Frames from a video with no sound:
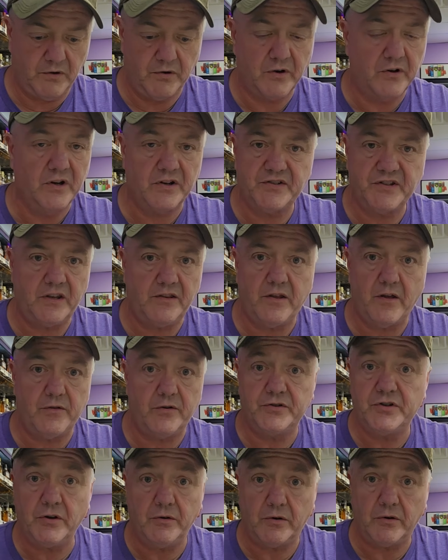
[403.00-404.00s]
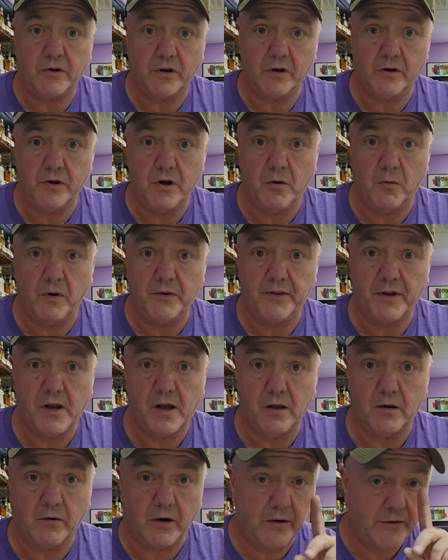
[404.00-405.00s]
you're going to see the other 2, you're going to know what the
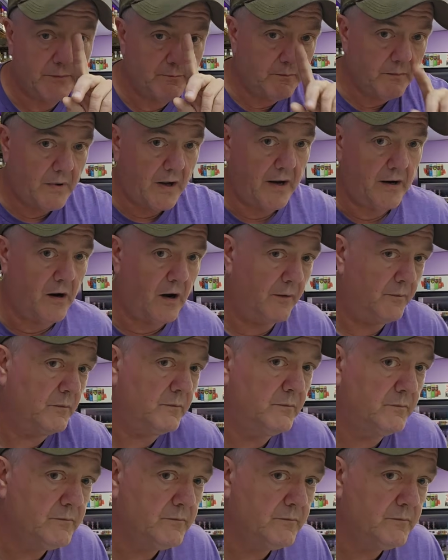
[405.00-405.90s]
color is. Hang on.